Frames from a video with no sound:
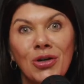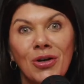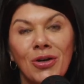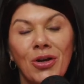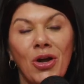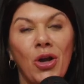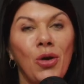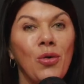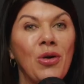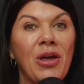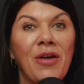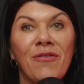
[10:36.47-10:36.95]

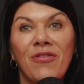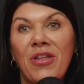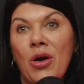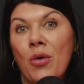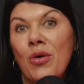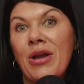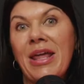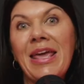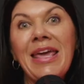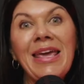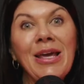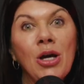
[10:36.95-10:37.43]
If they're
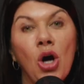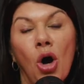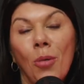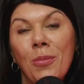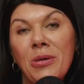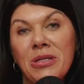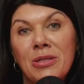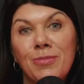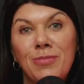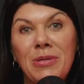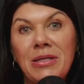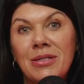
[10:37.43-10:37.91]
an
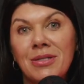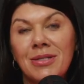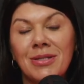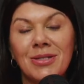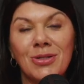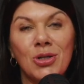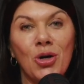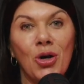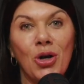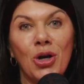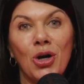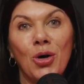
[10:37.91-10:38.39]
e-commerce
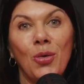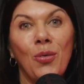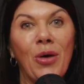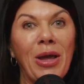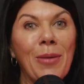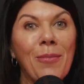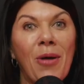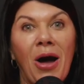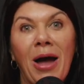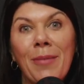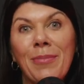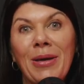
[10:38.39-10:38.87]
business owner,
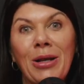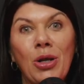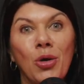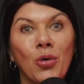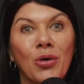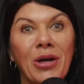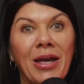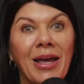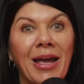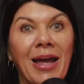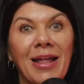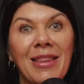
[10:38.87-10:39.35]
we might be
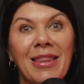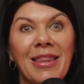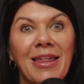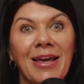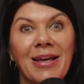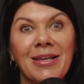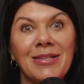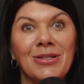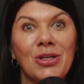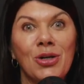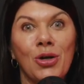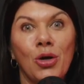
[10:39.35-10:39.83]
looking at
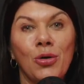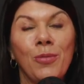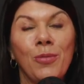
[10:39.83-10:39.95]
things,